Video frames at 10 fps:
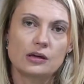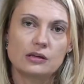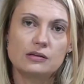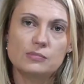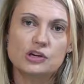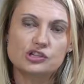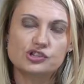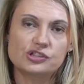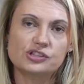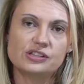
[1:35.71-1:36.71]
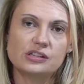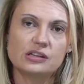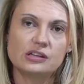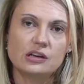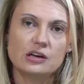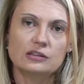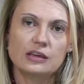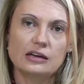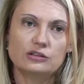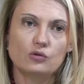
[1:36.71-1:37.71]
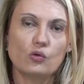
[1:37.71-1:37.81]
emergency that